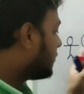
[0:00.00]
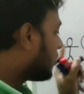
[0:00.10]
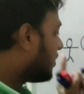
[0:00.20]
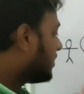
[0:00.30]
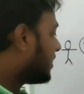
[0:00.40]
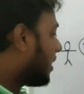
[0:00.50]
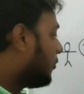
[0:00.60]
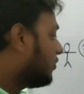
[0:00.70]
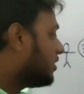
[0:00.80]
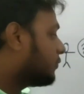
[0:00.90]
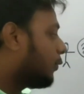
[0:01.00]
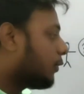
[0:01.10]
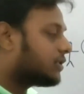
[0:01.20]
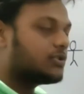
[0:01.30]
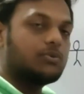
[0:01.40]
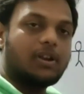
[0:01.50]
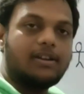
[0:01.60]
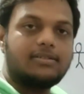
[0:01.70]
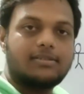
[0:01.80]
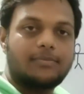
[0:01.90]
chocolates among these 4
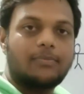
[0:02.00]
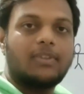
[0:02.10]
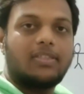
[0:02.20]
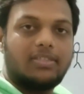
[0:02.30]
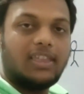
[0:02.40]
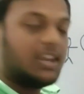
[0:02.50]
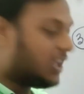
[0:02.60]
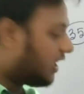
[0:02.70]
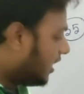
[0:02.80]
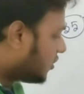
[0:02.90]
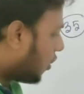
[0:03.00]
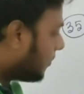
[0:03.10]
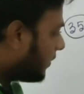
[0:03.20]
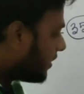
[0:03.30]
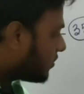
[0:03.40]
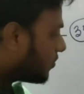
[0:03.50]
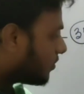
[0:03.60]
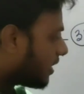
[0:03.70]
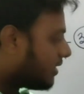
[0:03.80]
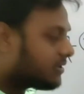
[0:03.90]
students, then each of the
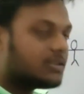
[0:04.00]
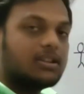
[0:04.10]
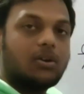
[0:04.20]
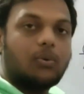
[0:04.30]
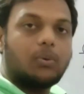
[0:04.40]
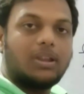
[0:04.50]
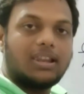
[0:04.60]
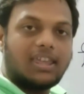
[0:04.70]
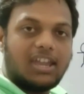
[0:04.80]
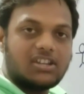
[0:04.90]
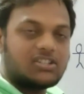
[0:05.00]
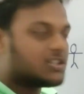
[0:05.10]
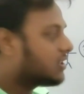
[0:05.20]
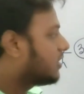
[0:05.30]
students will get